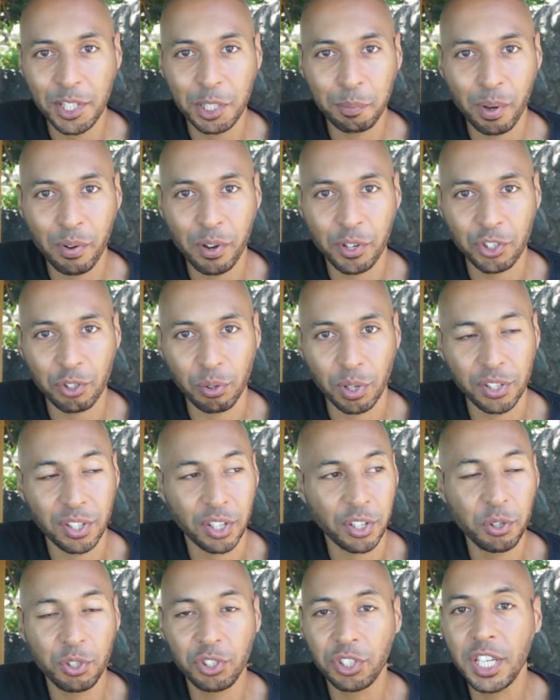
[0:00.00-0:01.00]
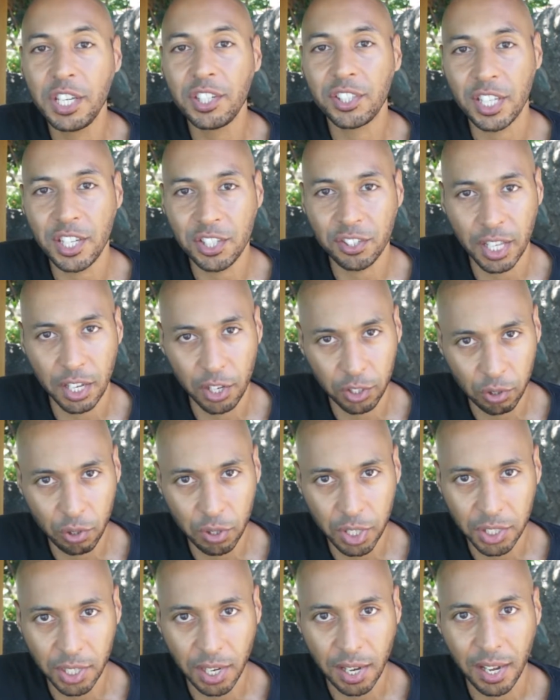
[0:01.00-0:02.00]
spiritual and who sees these things all
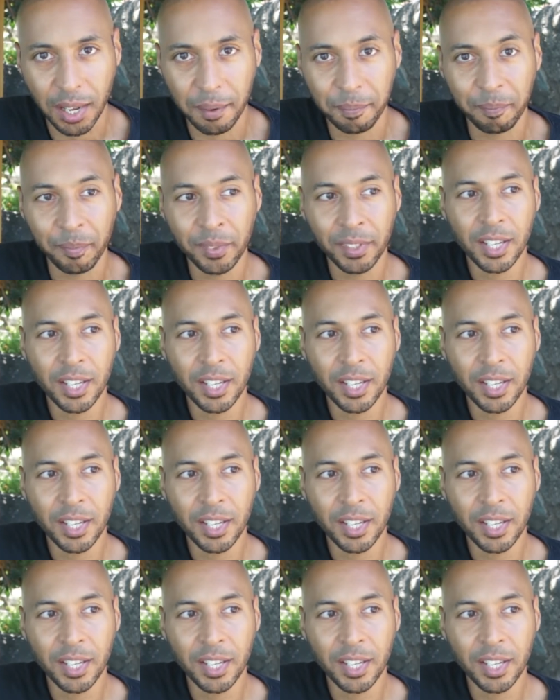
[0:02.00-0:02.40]
the time.